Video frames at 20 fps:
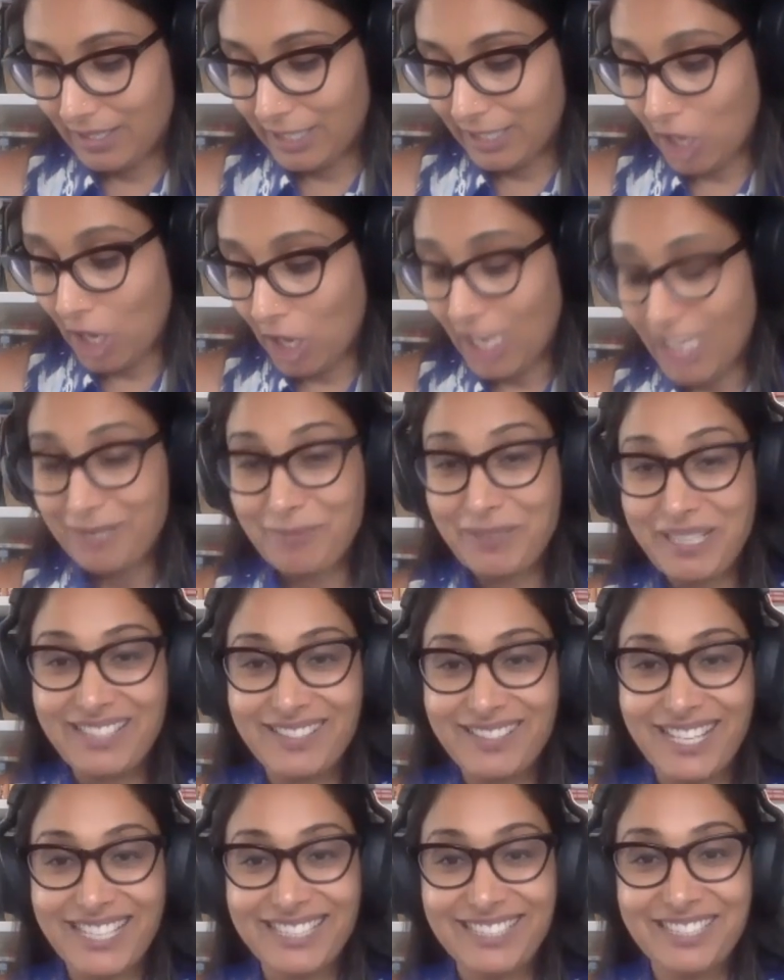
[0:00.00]

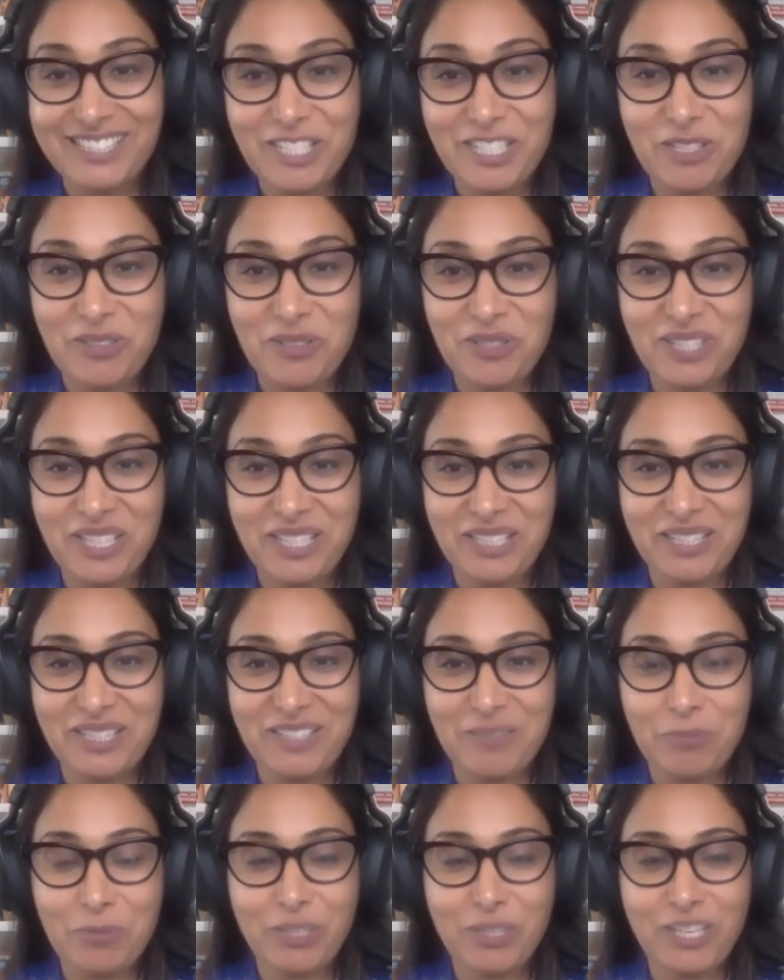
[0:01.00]
economy, like
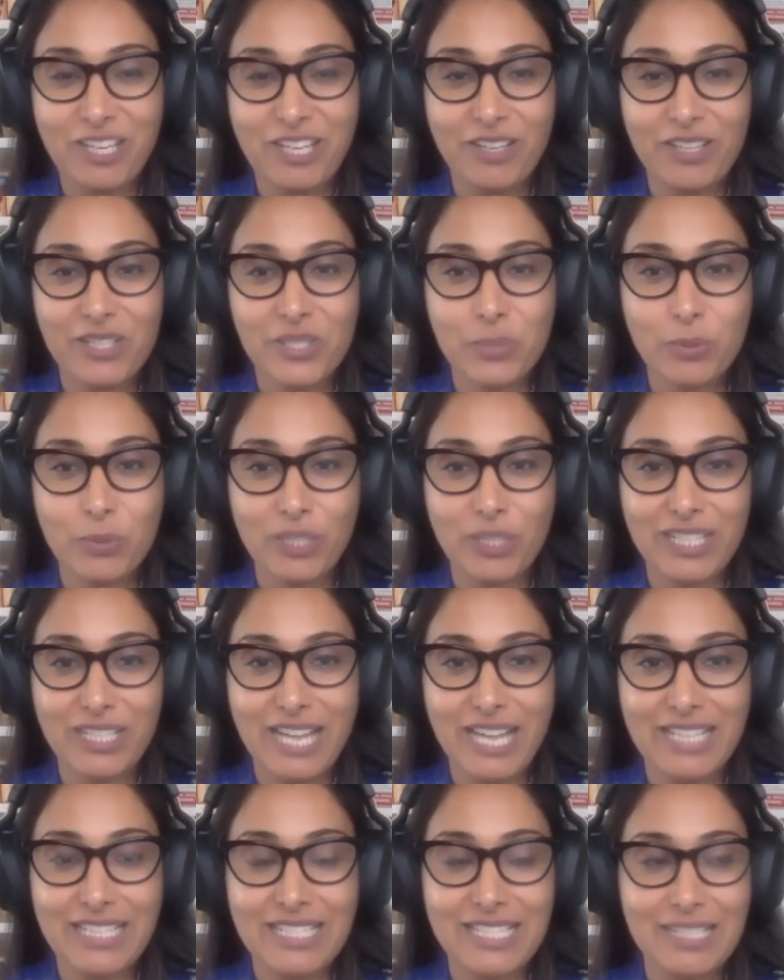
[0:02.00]
the precarious work
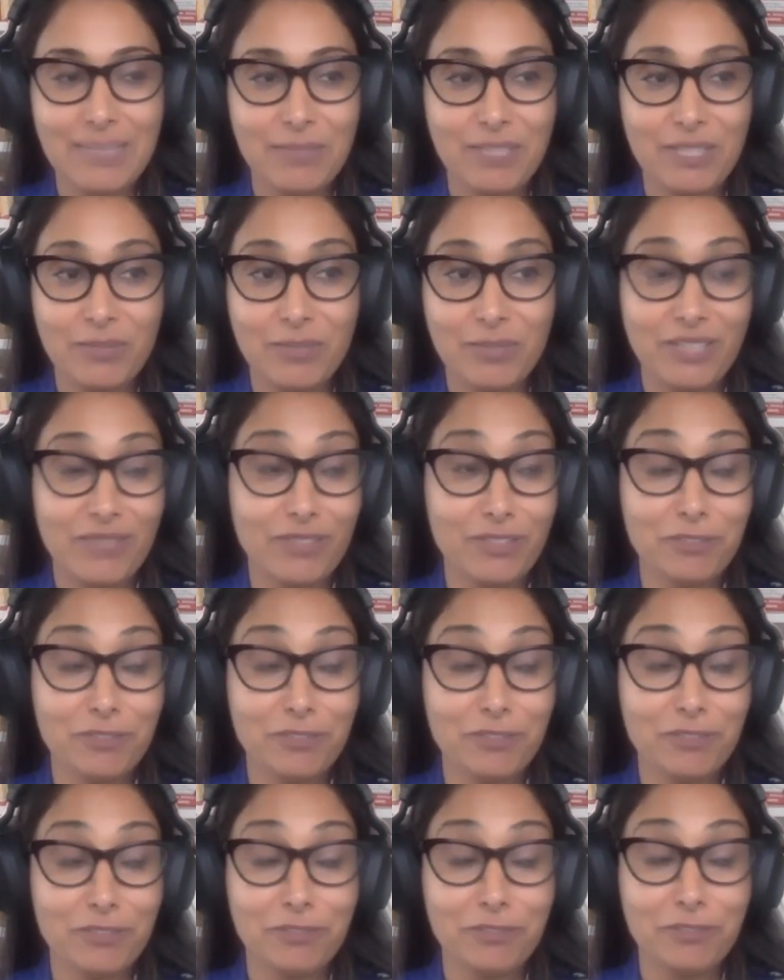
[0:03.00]
in academia. We have a
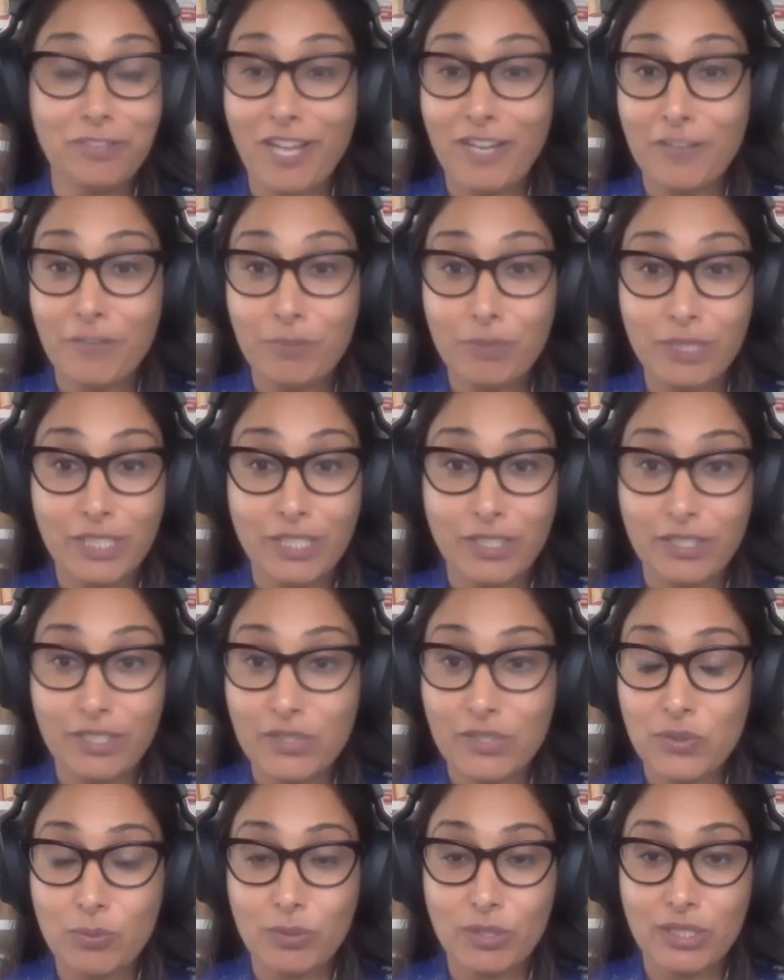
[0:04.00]
lot of
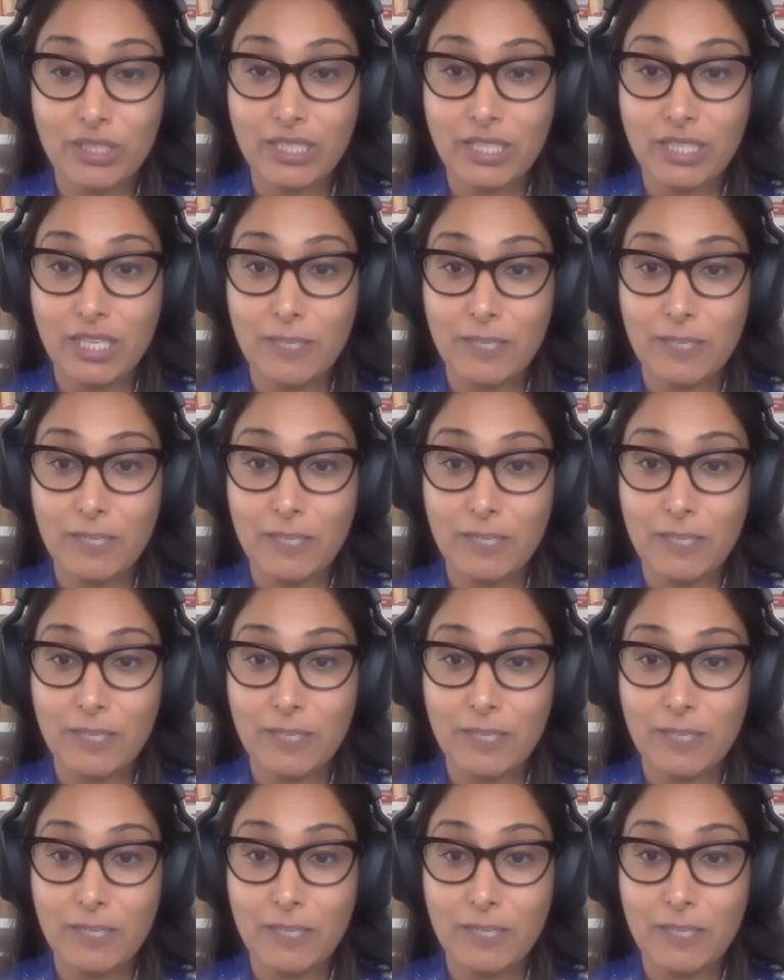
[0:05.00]
precarious work.